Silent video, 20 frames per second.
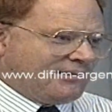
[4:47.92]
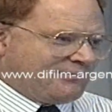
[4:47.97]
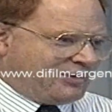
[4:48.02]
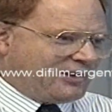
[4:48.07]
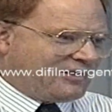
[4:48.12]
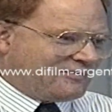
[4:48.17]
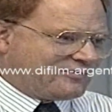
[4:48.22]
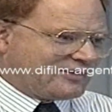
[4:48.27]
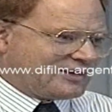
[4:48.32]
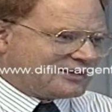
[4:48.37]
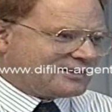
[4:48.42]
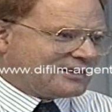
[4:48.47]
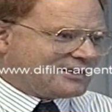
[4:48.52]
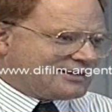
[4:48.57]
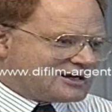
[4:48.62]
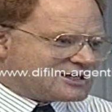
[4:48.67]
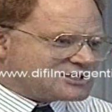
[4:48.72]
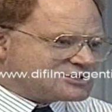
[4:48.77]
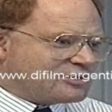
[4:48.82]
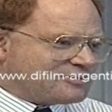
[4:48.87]
perfect
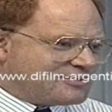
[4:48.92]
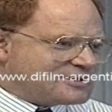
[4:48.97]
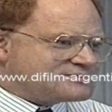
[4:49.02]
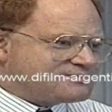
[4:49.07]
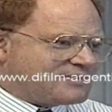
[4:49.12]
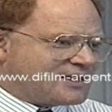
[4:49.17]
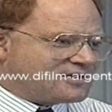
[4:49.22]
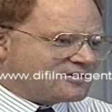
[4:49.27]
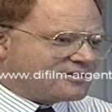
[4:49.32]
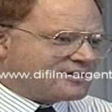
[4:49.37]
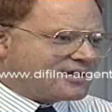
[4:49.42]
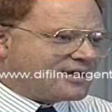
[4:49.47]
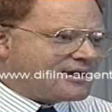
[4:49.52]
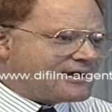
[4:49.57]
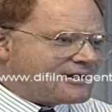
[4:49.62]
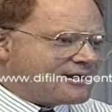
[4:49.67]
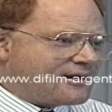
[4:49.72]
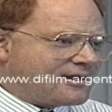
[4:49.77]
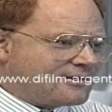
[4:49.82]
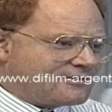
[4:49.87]
English, almost better than
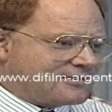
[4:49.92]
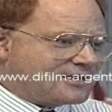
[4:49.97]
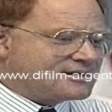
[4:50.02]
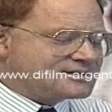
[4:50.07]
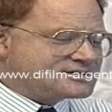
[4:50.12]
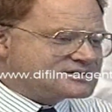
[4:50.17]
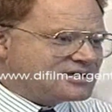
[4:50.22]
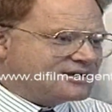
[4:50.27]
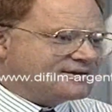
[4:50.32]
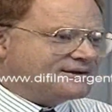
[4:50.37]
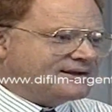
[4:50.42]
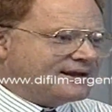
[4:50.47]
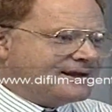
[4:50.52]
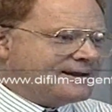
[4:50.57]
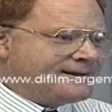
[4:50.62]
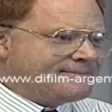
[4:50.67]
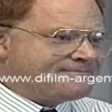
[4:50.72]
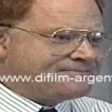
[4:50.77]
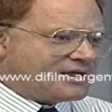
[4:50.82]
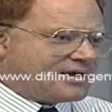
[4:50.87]
our own. And certainly
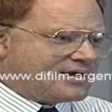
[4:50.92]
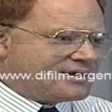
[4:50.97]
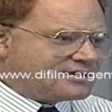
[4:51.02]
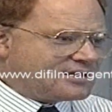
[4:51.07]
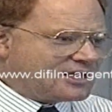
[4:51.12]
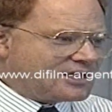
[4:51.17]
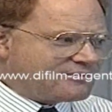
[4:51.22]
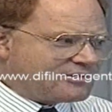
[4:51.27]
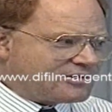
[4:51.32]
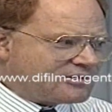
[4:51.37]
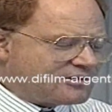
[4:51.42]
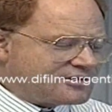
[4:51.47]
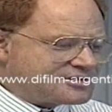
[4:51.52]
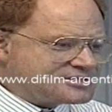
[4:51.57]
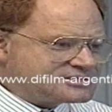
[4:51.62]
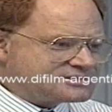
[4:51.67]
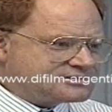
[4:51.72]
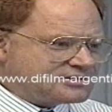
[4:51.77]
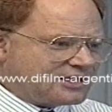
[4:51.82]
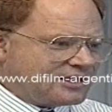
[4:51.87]
I came
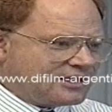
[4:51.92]
across